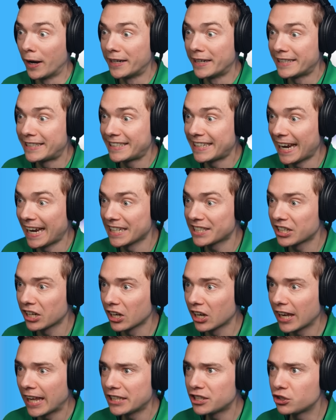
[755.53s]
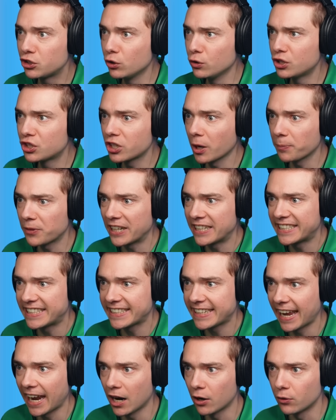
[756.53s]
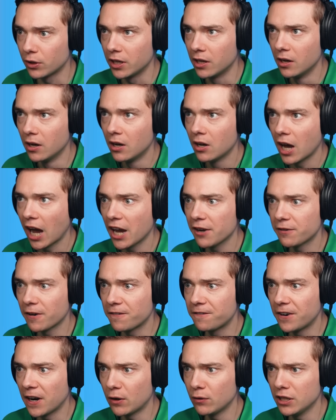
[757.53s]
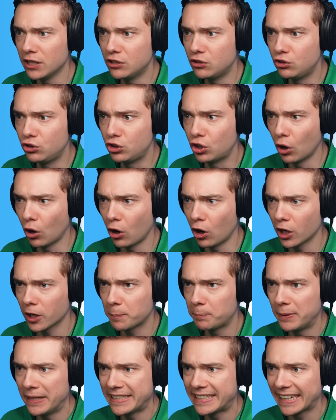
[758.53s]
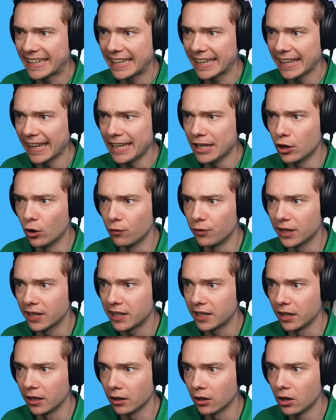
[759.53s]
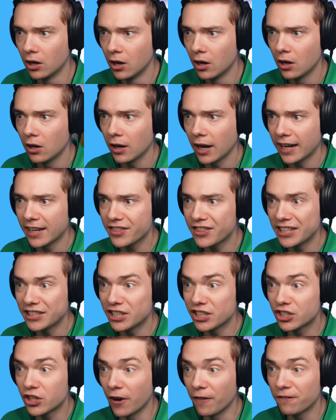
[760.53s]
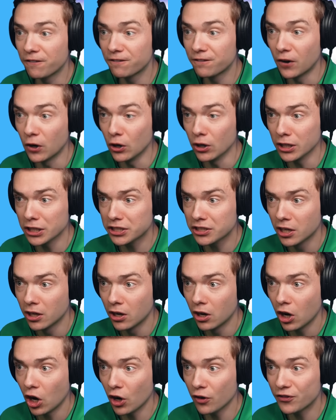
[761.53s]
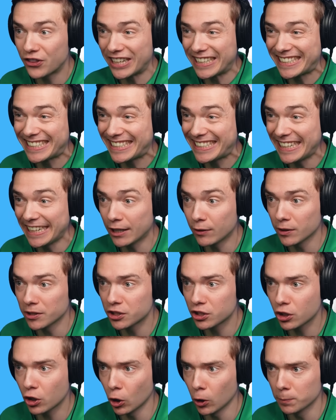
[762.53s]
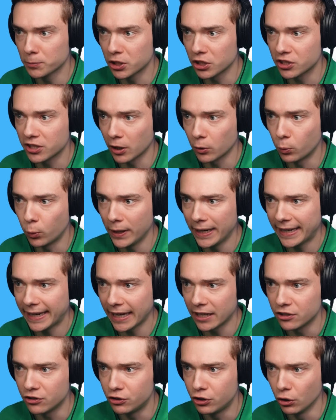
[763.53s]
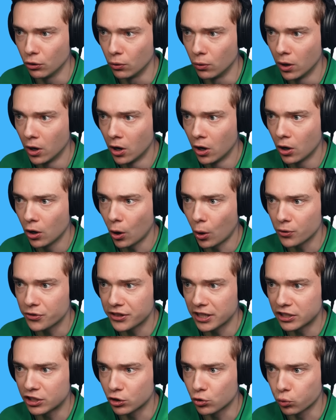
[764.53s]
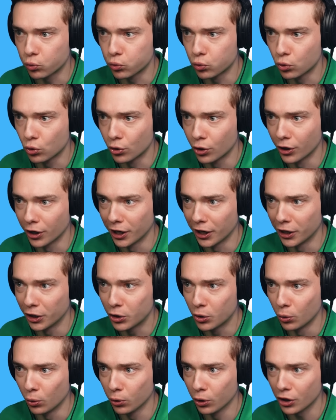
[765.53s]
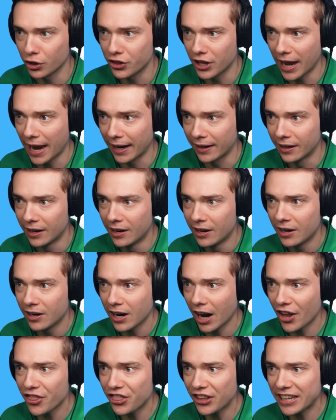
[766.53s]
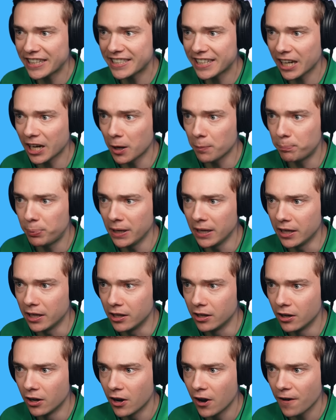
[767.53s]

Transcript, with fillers: and it says, let's do something scary. I have a very dark piece of clay over here. And this is the first of the secret sculptures that we can do. Oh, this is really cool. Look at that. I think it's gonna be